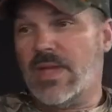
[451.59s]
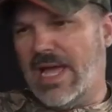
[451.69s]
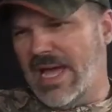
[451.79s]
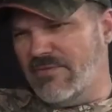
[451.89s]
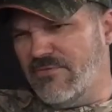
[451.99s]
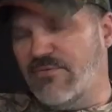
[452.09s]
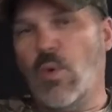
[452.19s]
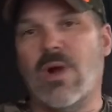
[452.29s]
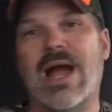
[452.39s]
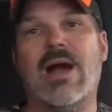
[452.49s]
I have
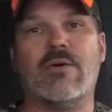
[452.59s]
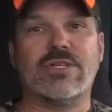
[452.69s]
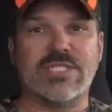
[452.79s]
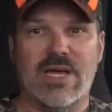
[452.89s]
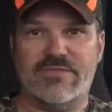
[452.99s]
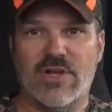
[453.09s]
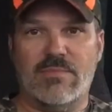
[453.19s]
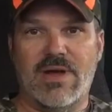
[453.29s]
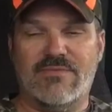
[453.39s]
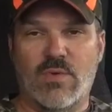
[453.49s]
4 hours left on
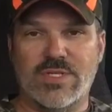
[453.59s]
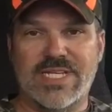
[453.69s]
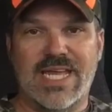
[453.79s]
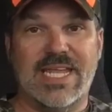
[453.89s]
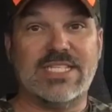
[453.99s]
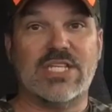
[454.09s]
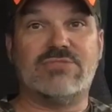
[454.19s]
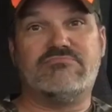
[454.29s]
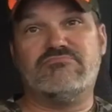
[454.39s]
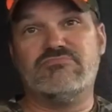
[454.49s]
my 14. It's a
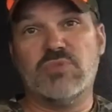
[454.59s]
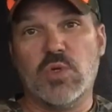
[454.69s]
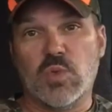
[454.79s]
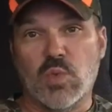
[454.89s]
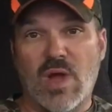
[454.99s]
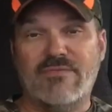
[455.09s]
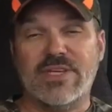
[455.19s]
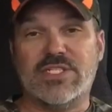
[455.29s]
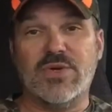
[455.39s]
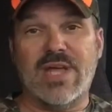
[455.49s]

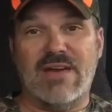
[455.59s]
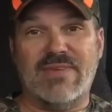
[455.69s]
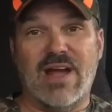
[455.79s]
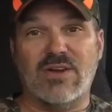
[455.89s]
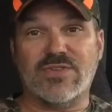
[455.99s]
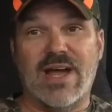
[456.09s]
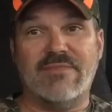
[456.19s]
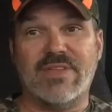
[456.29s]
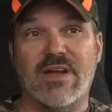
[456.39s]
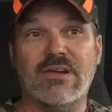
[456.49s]
roughly 2.5 hour
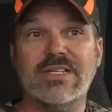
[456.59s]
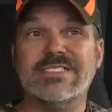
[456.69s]
drive there.